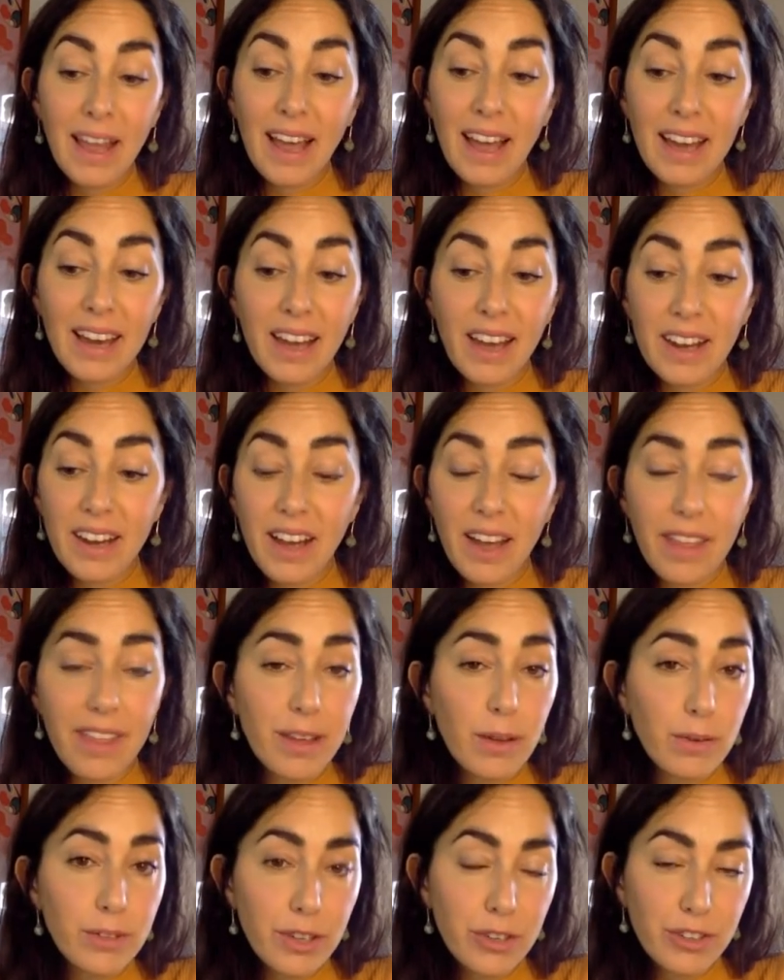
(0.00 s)
And I
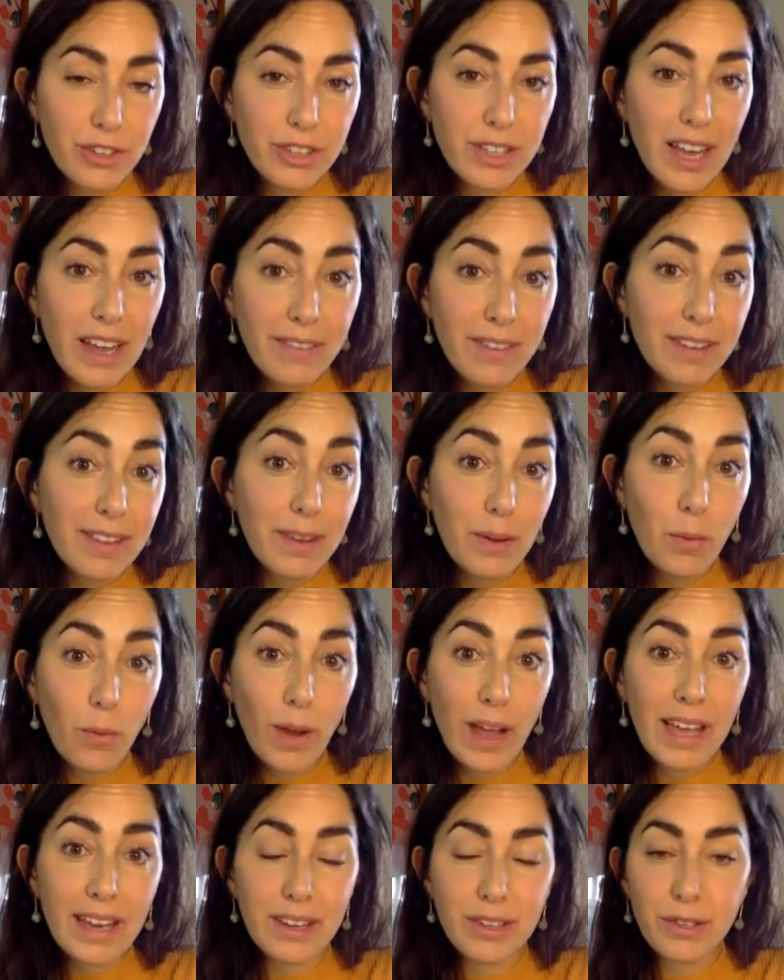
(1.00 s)
think also just having the
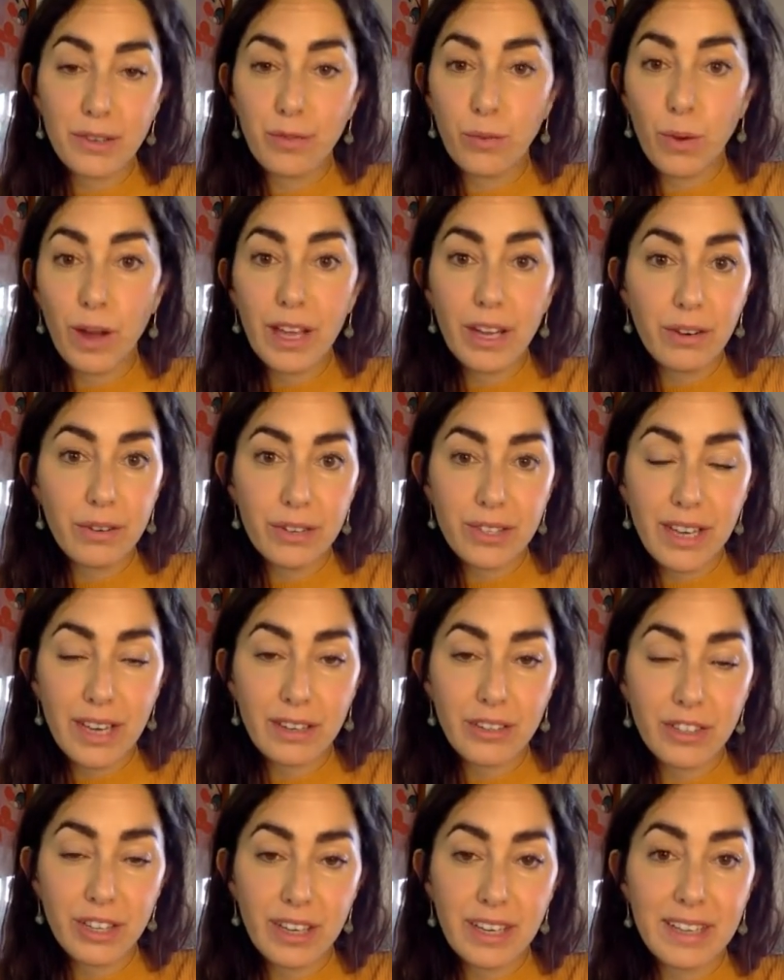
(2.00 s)
awareness of where your
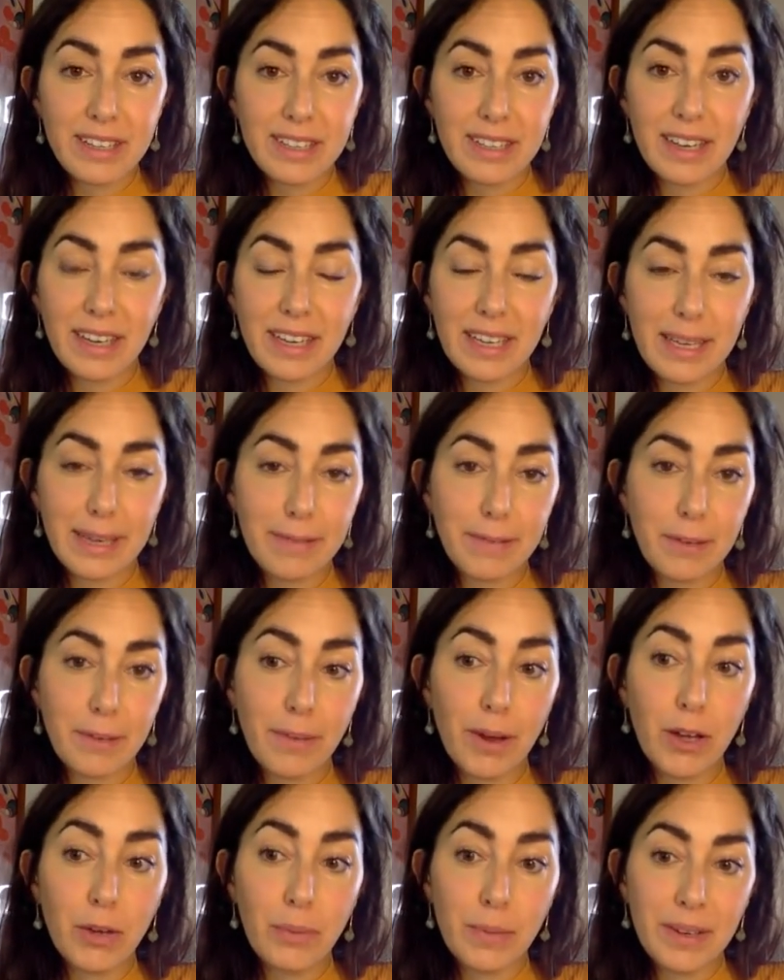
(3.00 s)
attention is in any given
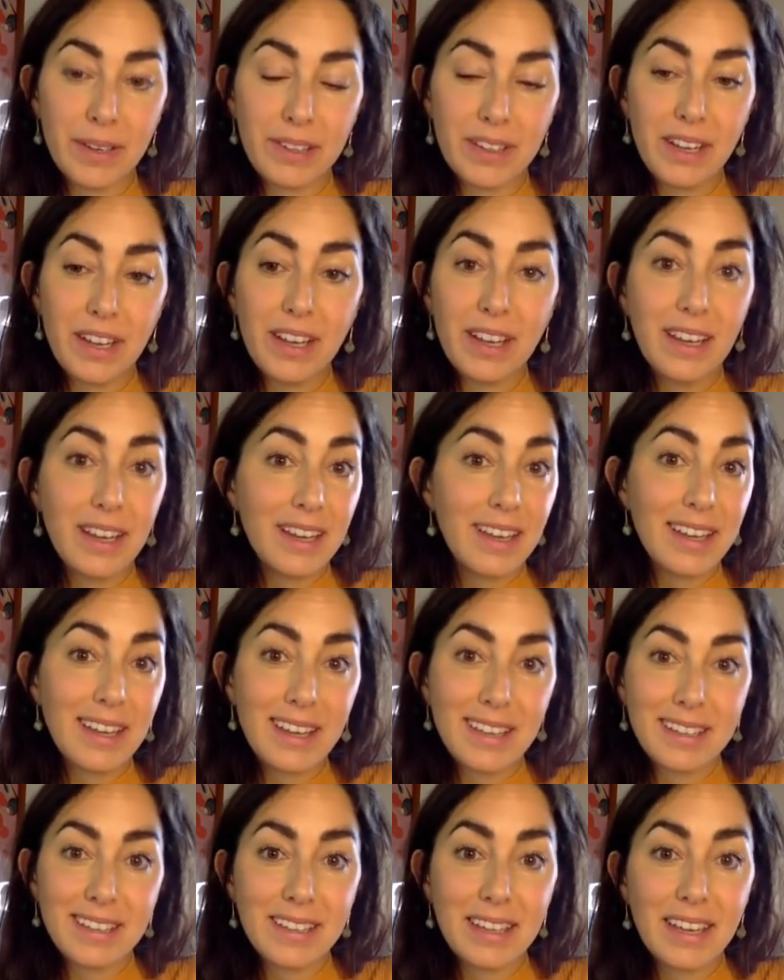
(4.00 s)
moment
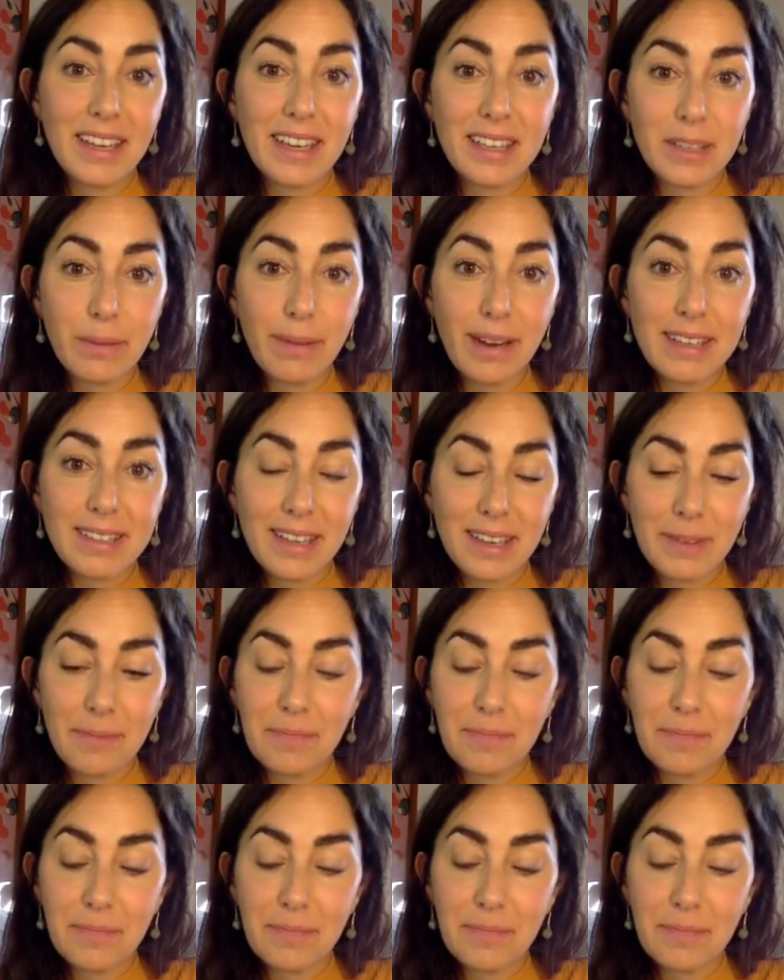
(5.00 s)
is a blessing.